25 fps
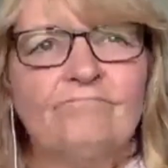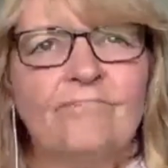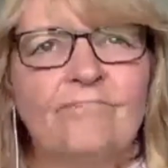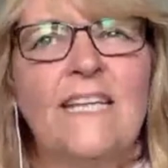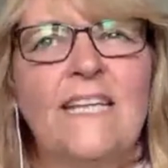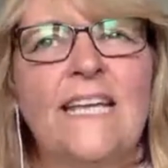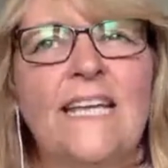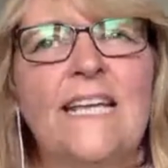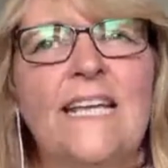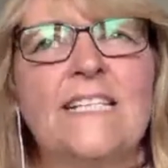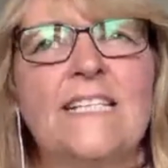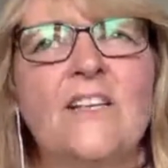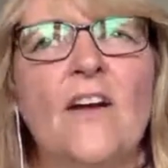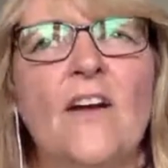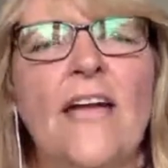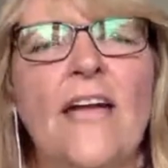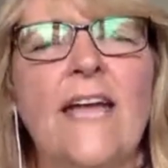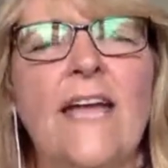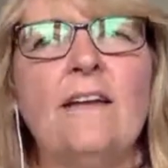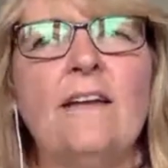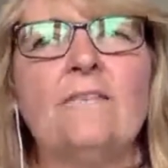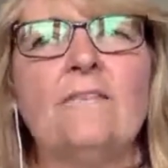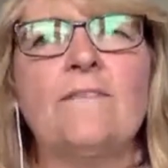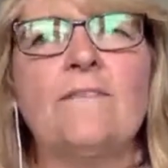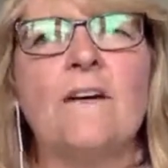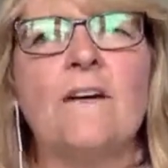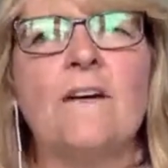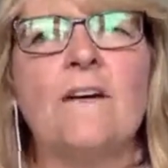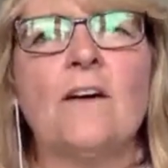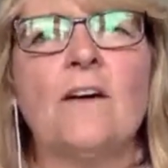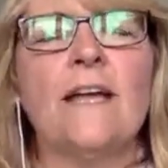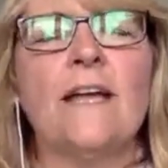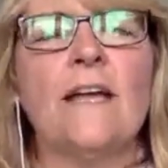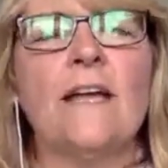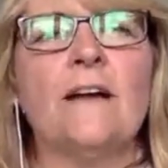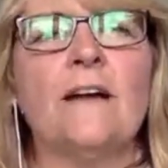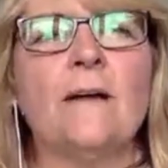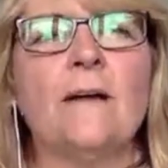Yes, I have.
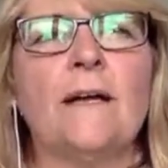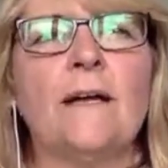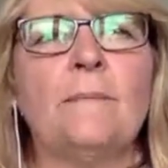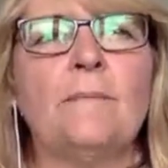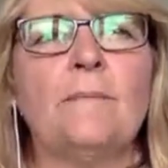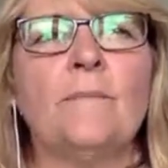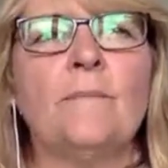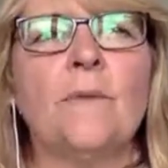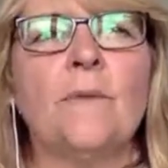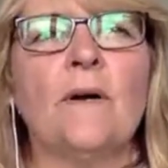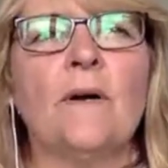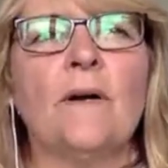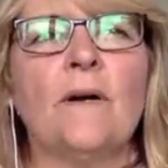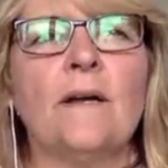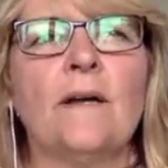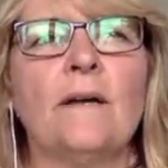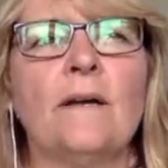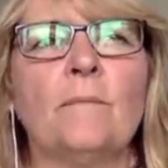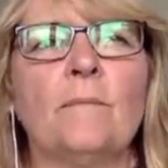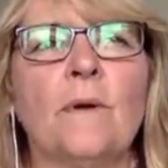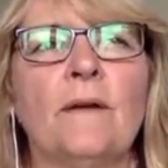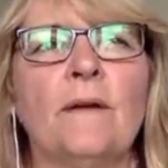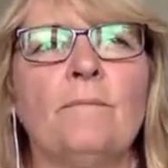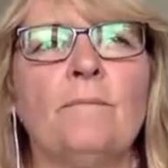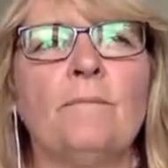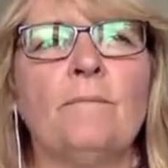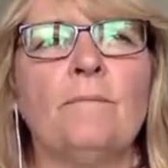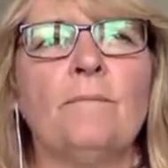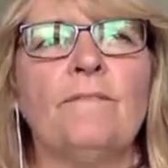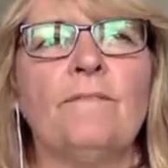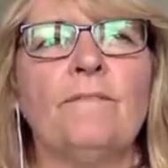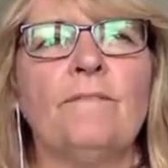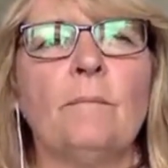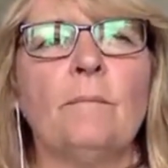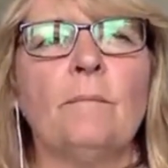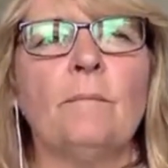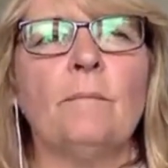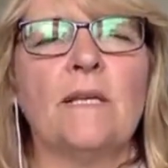My
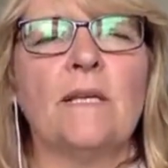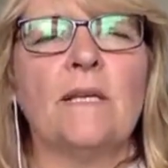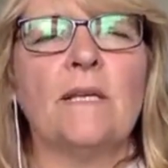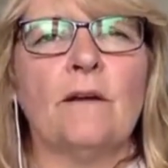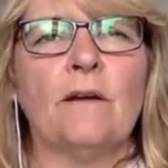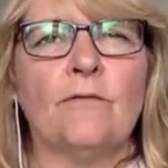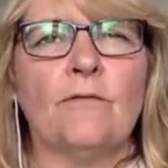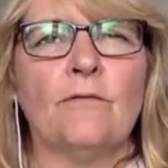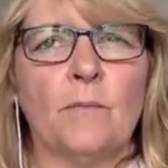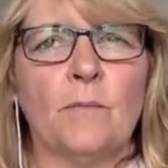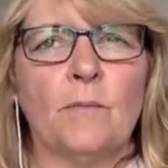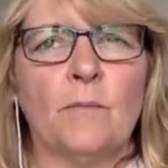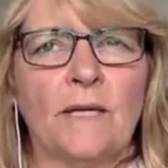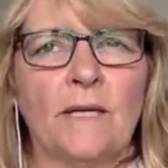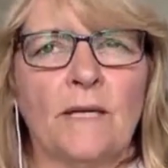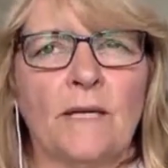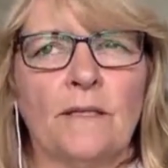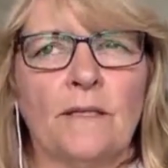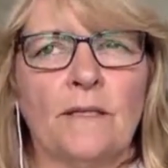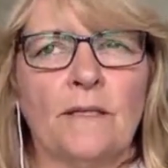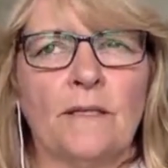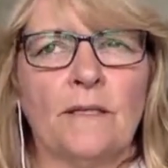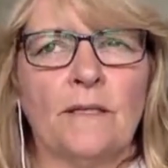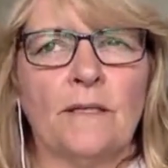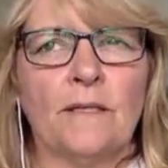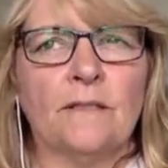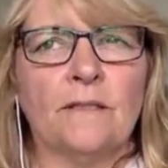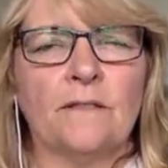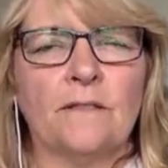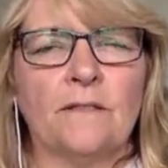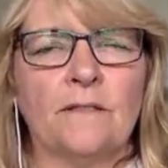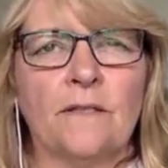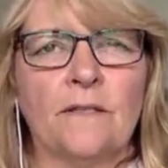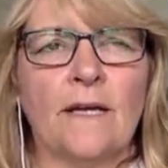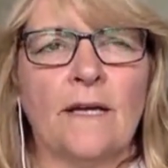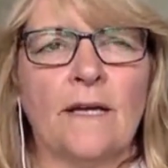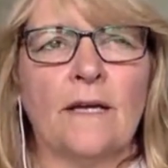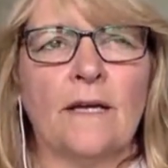family are from England,
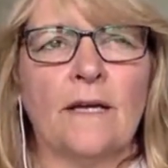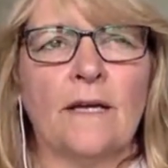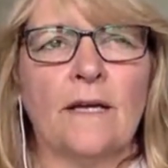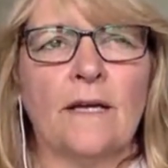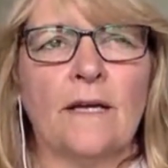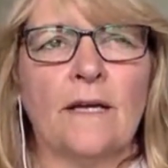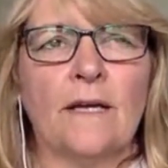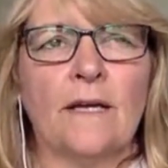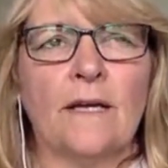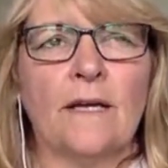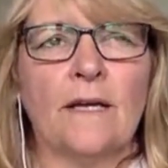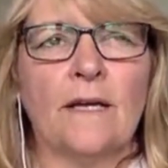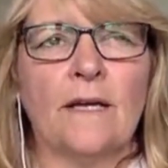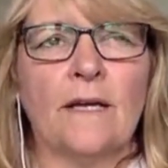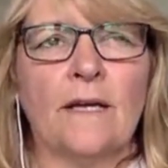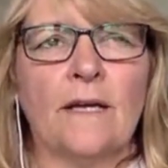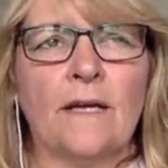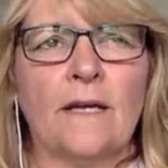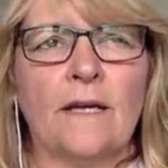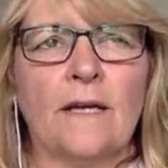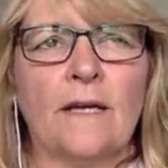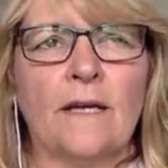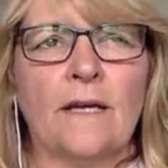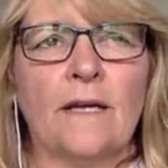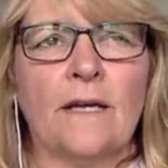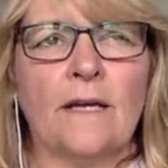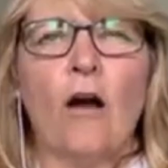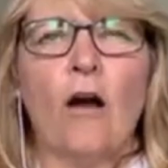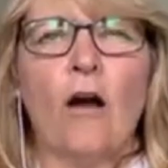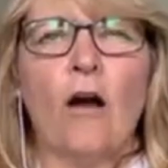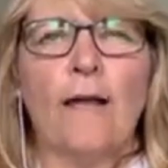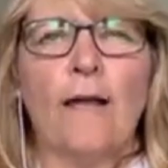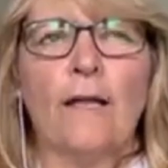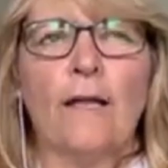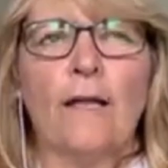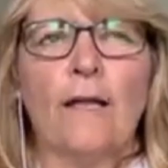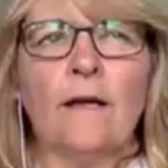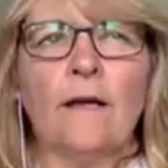and
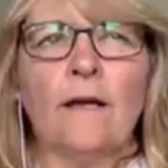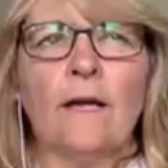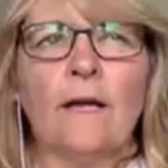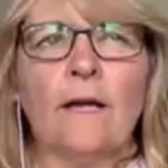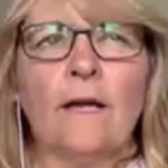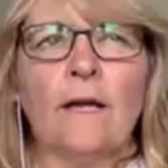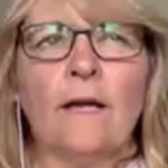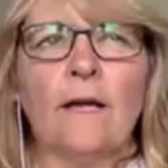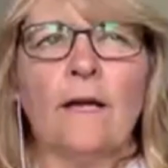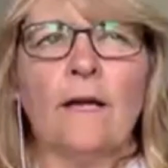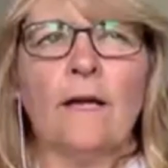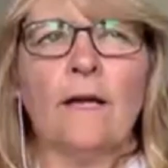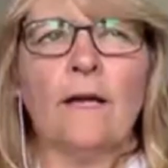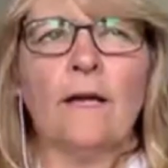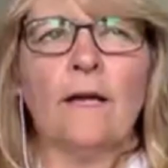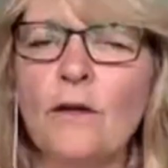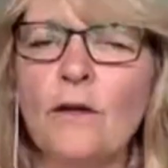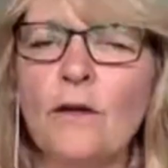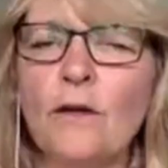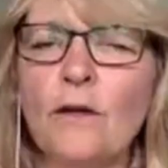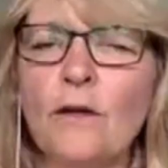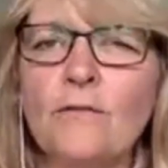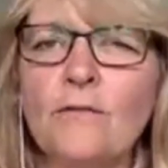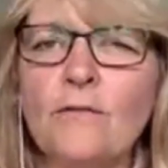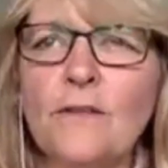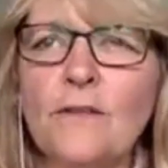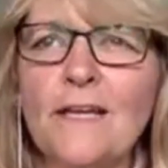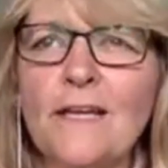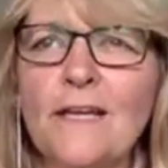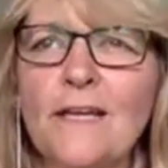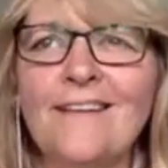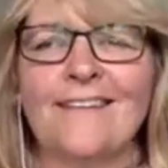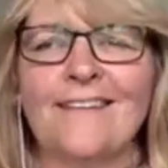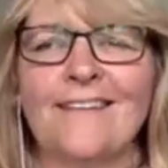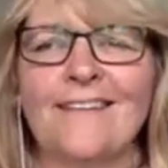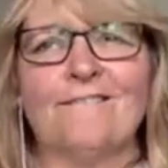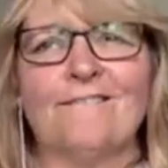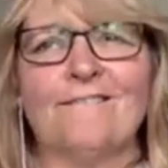I do love it over
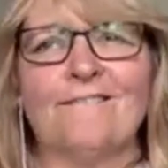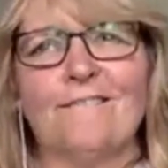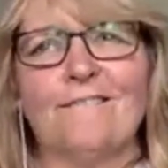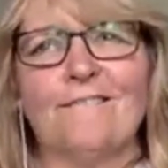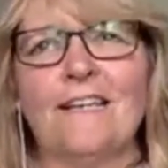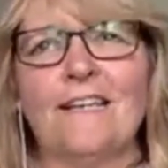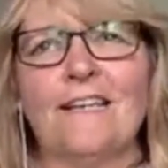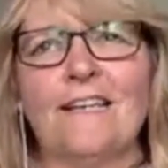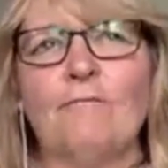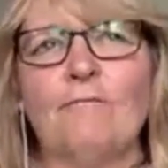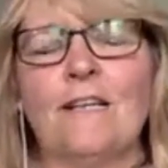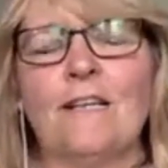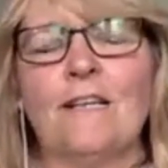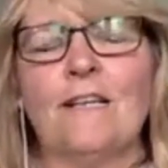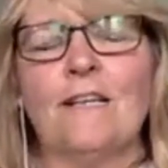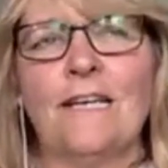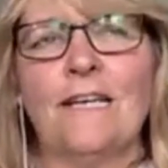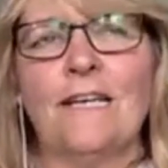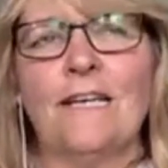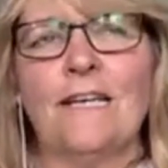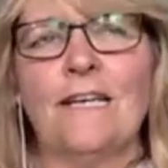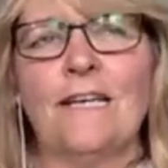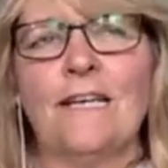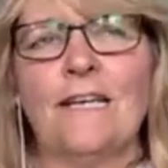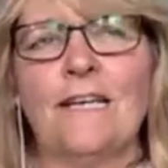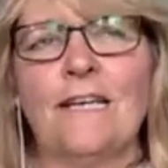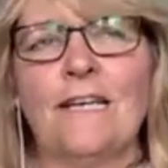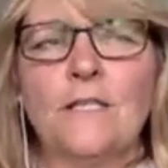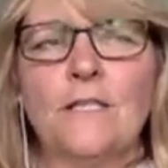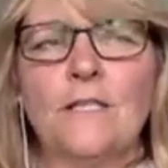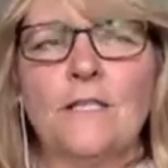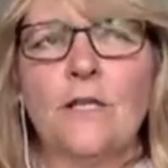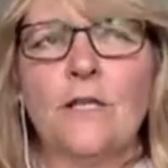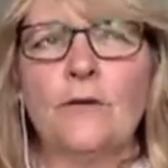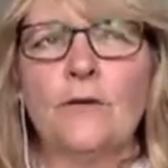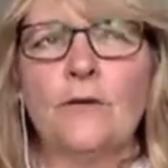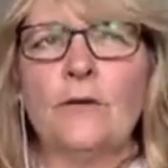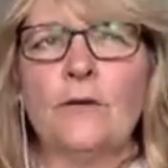there. Really, really love
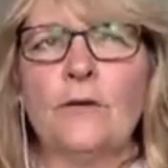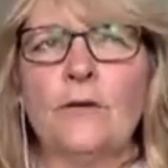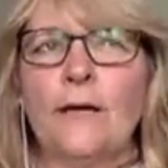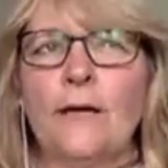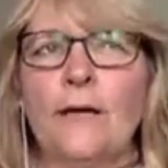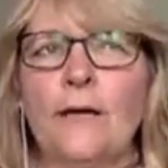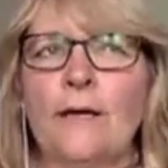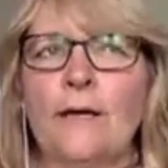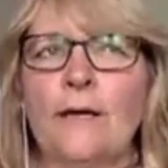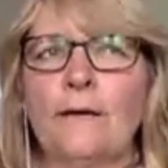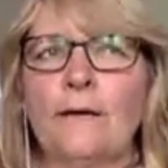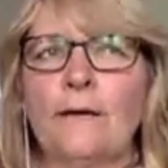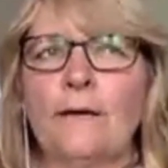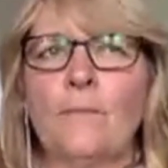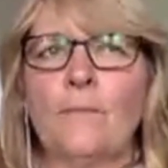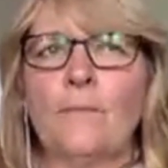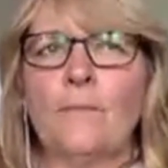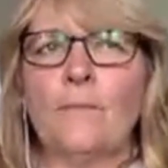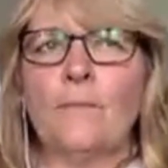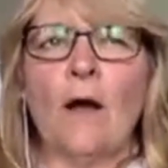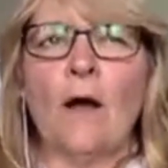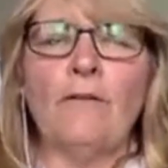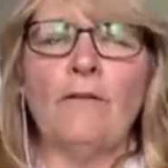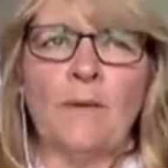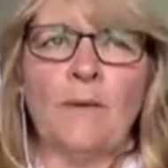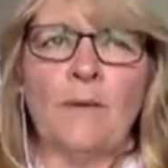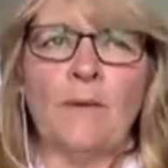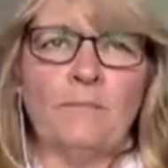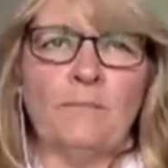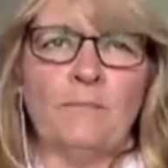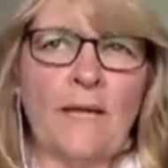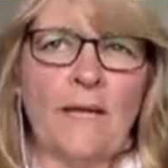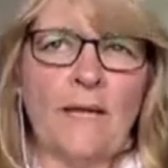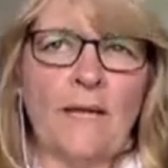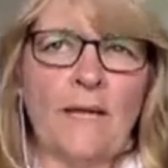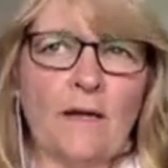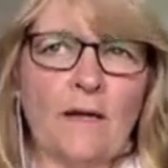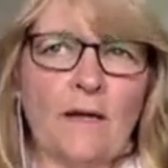it. So I've
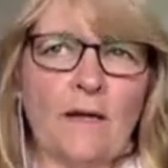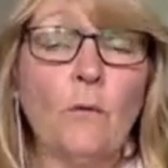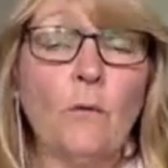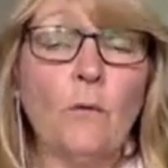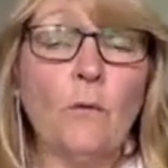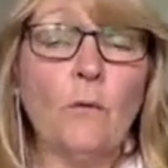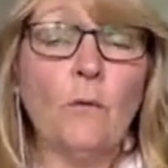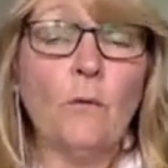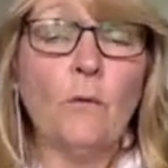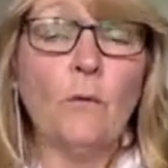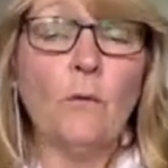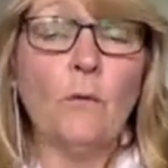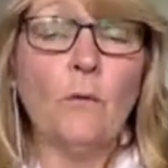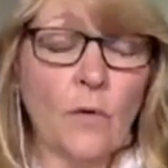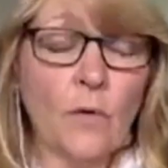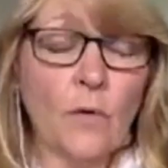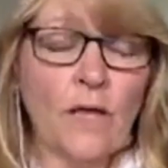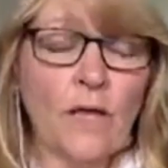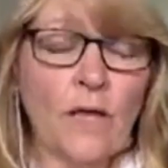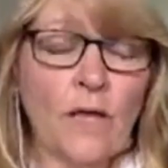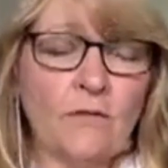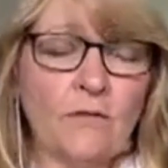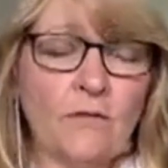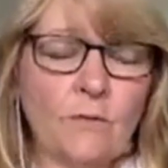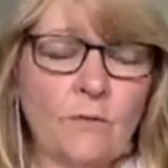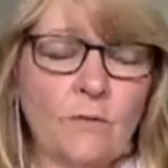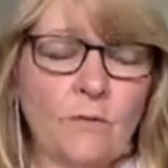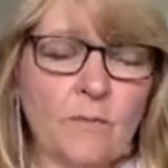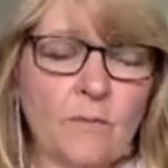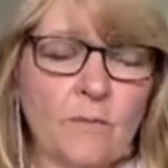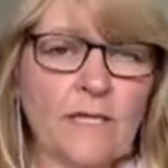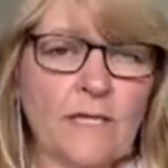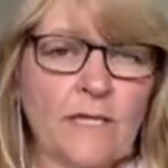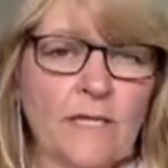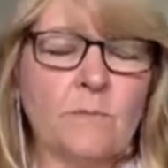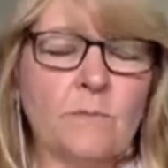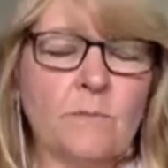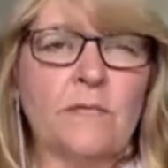been back. I went on my OE over
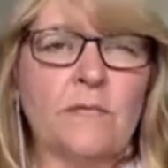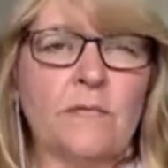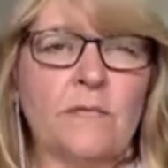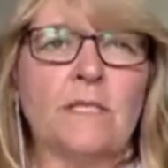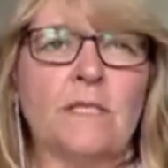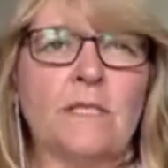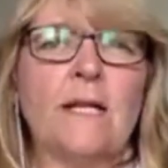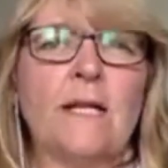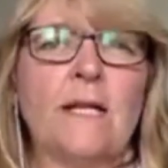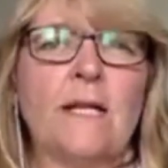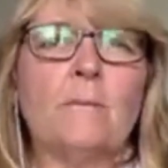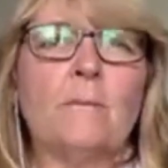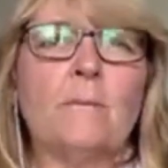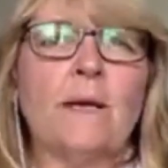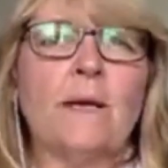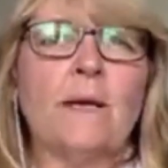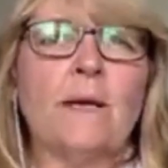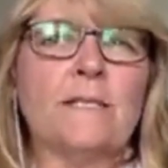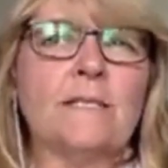there with my husband.